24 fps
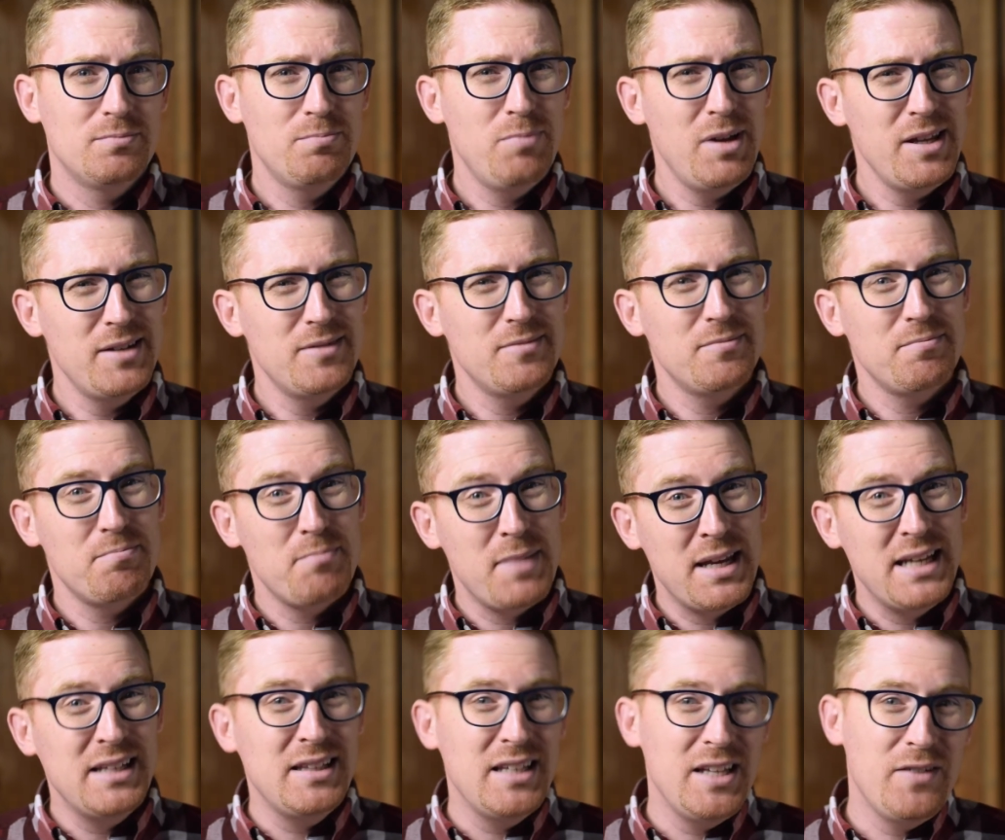but
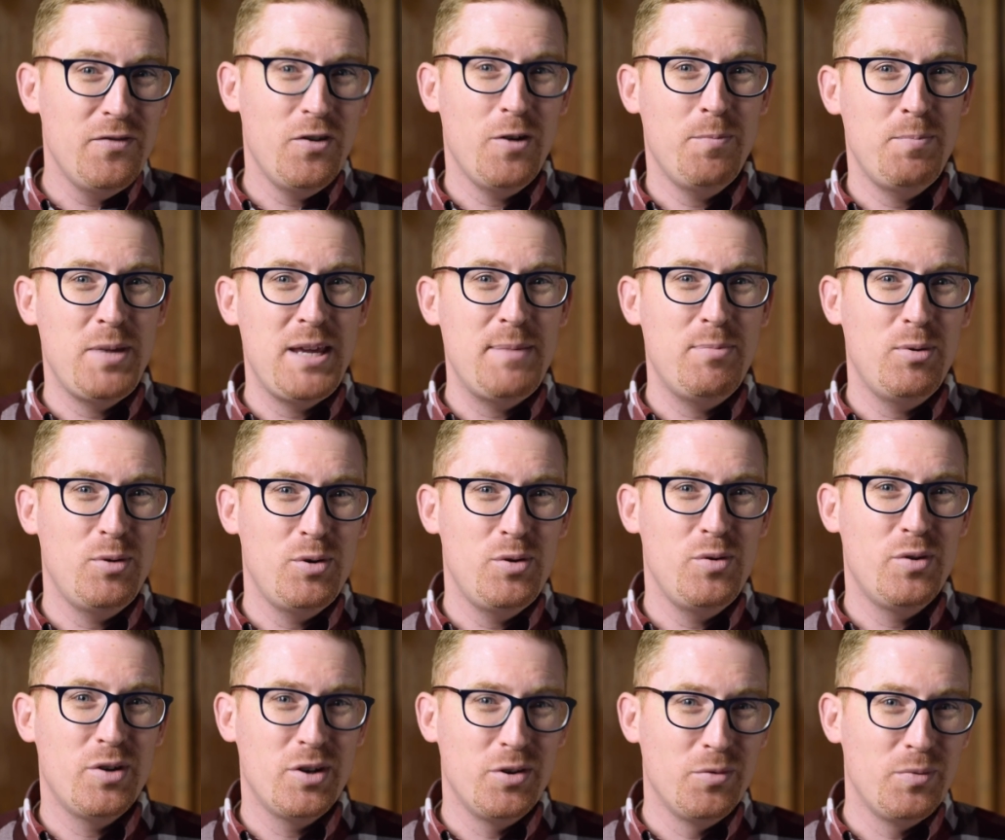mainly for people
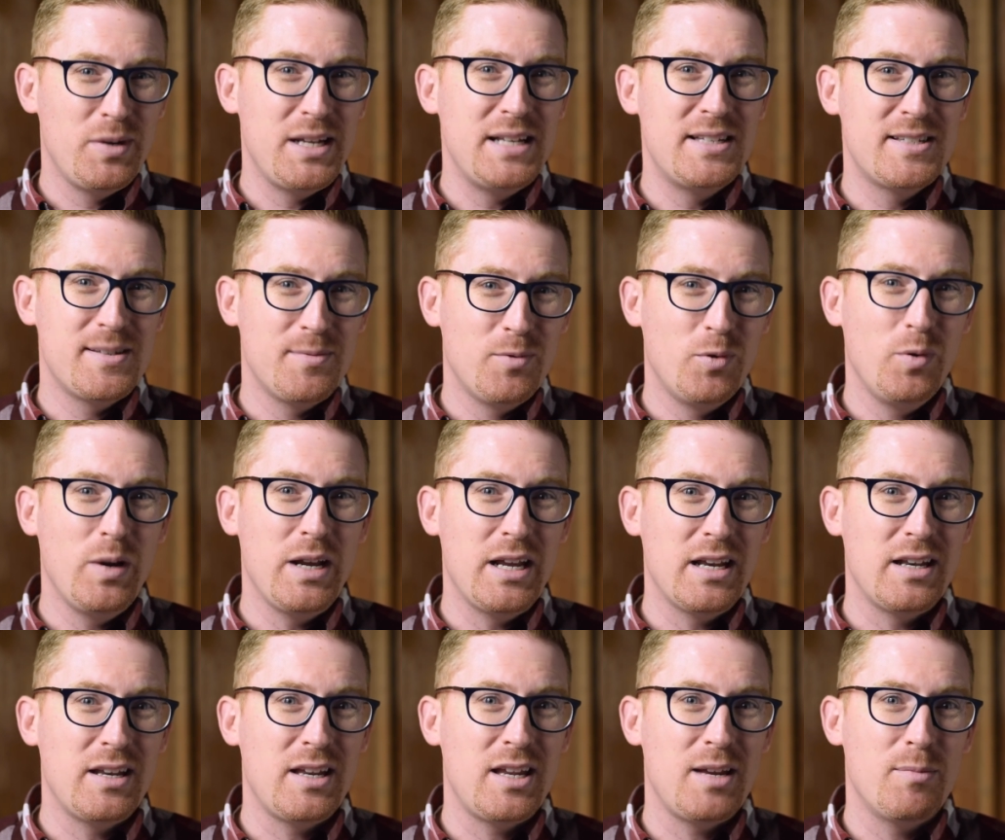who can read some
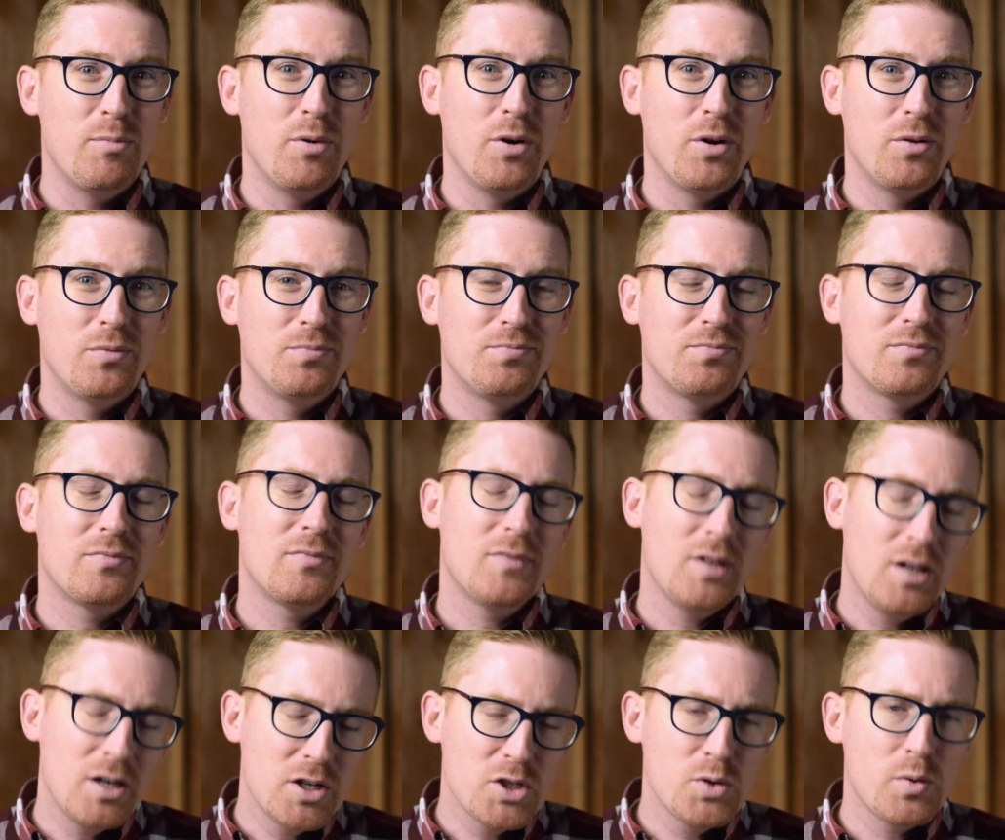Greek and Hebrew.
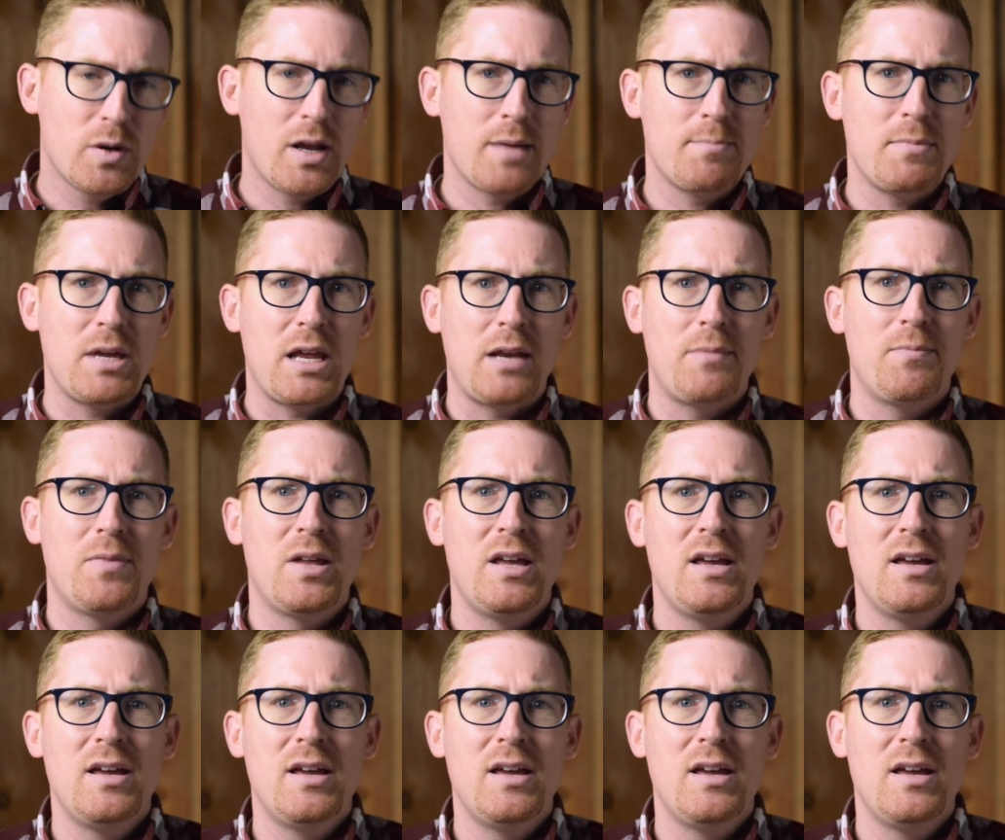Here's what I mean.